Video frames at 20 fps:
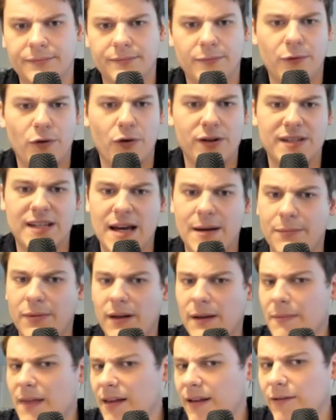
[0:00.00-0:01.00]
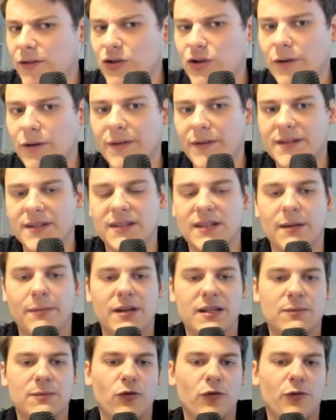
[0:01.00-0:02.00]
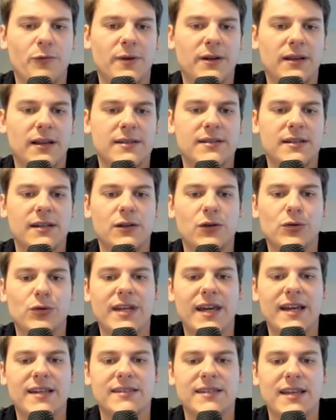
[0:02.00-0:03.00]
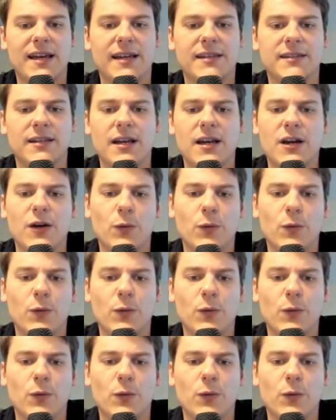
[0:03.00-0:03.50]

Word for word: for example, I'm not even sure if this is the best move, but let's say, you know, takes, takes,